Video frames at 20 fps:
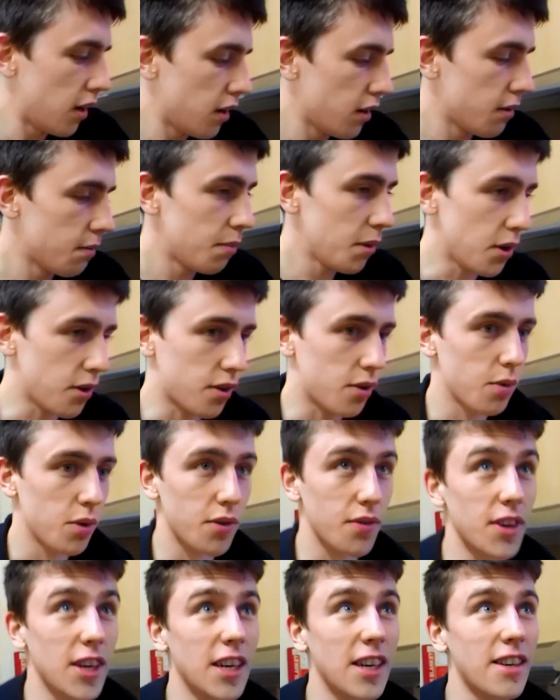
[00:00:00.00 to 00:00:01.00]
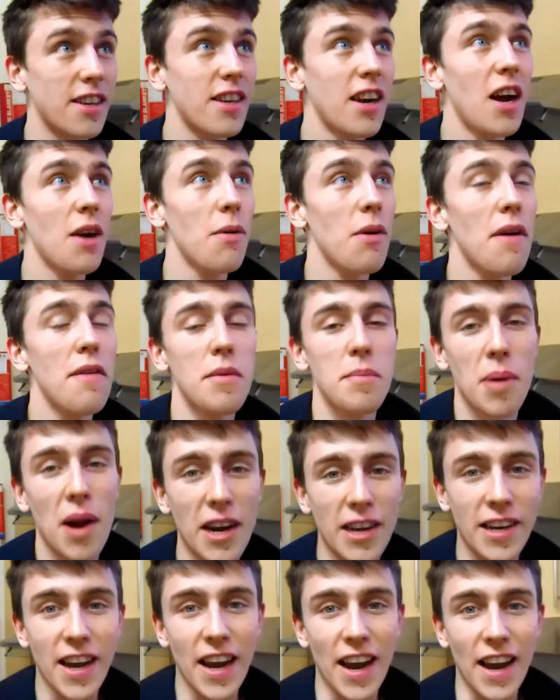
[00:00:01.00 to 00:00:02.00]
But what's for dinner tonight? We're having
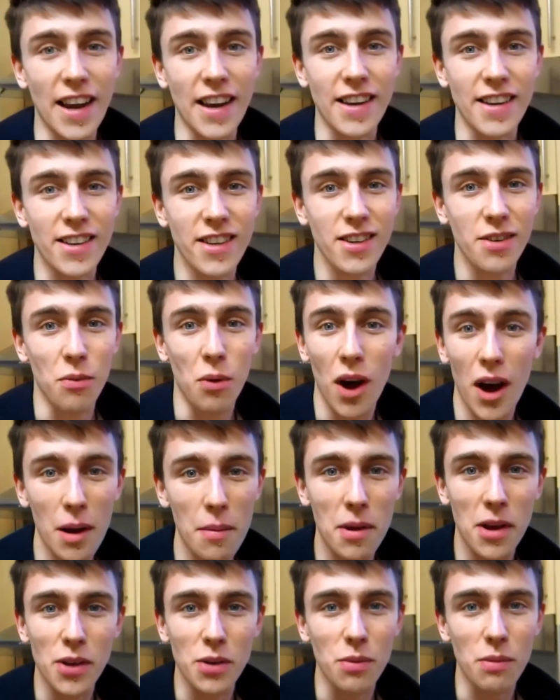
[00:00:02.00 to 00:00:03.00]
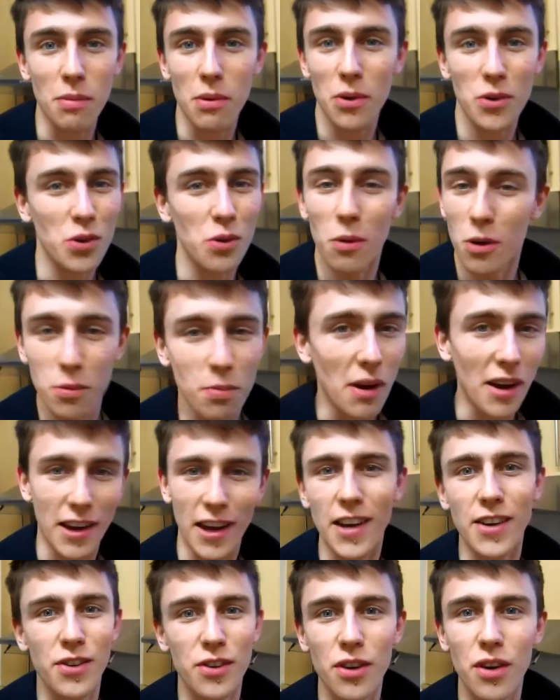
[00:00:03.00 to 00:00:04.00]
pancakes. Why? Because we bought too much
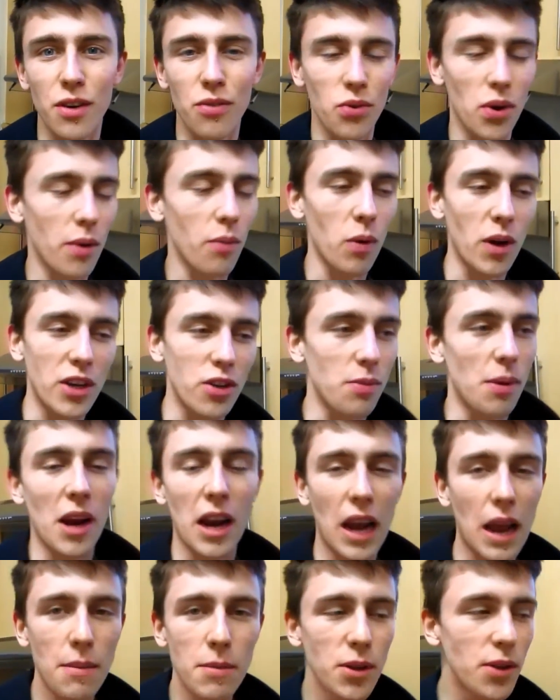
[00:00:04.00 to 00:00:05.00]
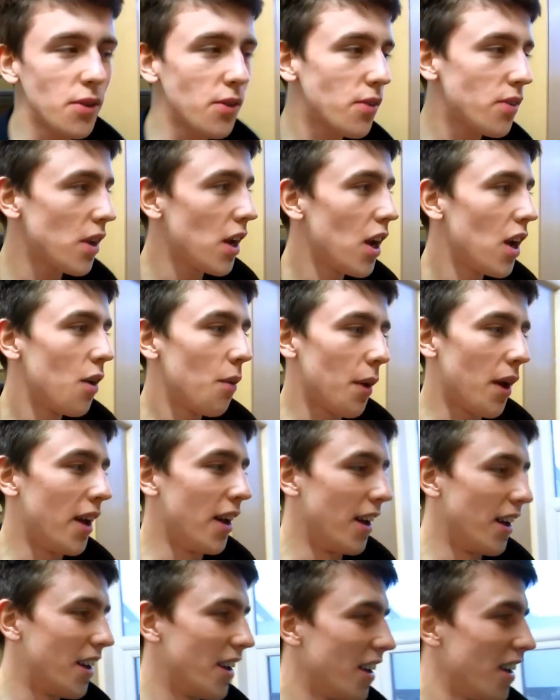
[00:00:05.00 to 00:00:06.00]
pancake stuff. We had way too many lemons. We
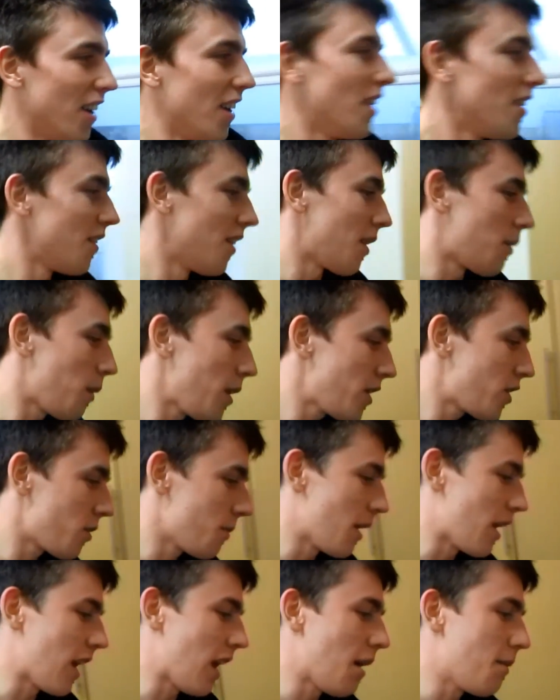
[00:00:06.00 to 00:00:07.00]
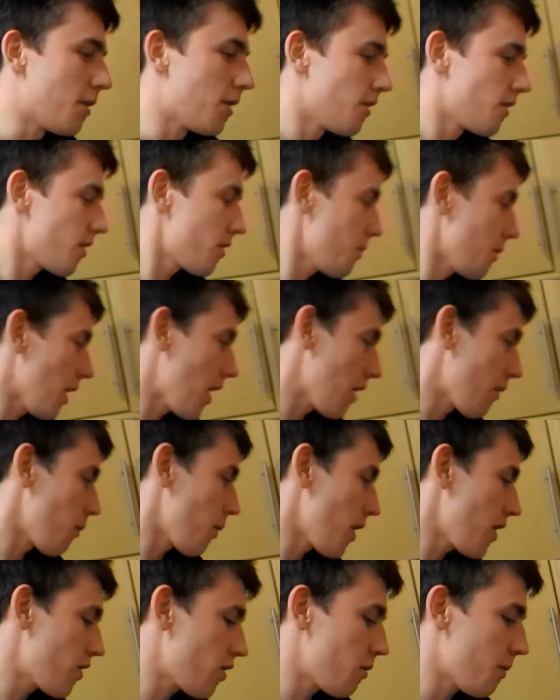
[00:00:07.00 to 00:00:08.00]
had way
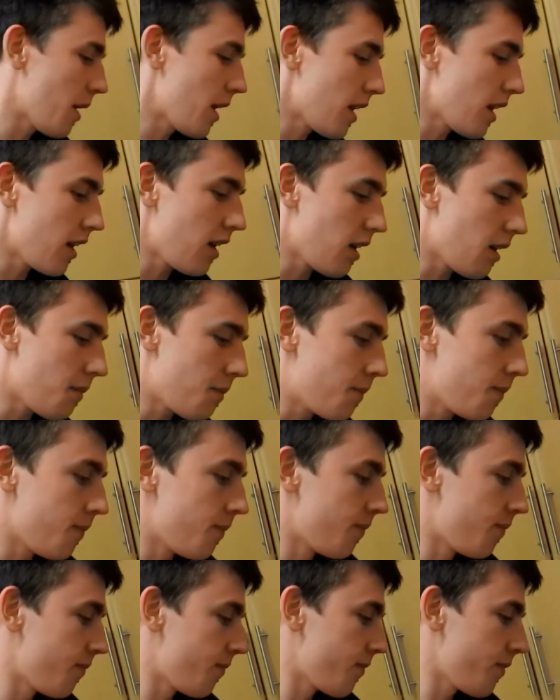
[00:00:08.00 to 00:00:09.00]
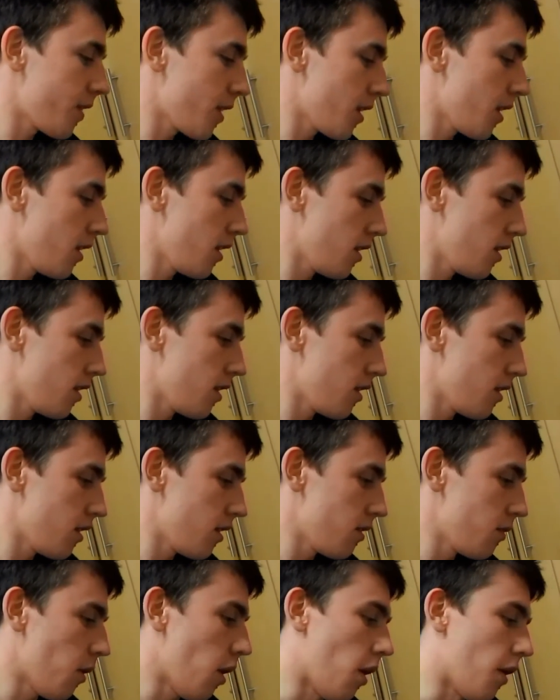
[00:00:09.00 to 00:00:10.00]
too many,
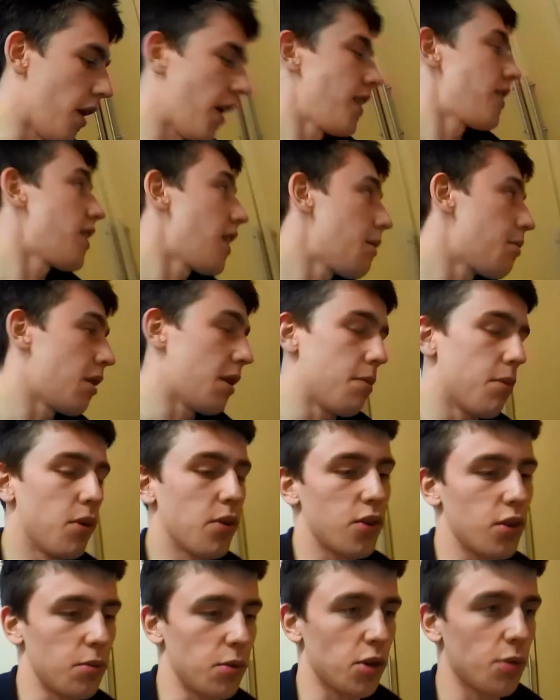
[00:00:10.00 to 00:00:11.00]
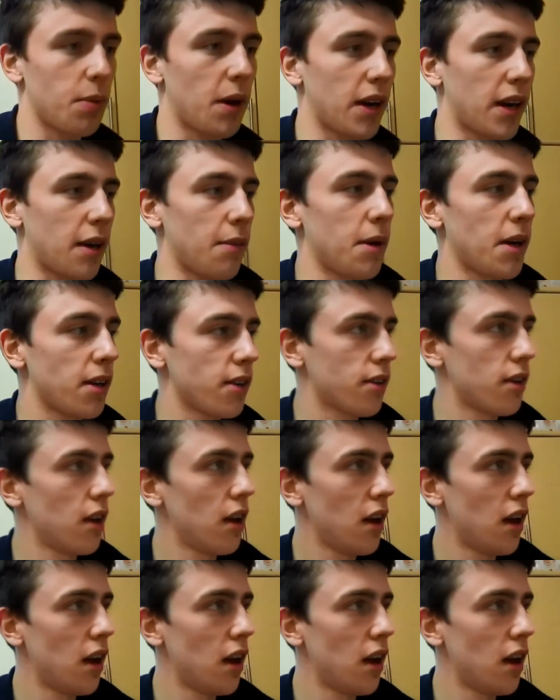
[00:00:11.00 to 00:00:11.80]
I deliberately bought too much pancake mix.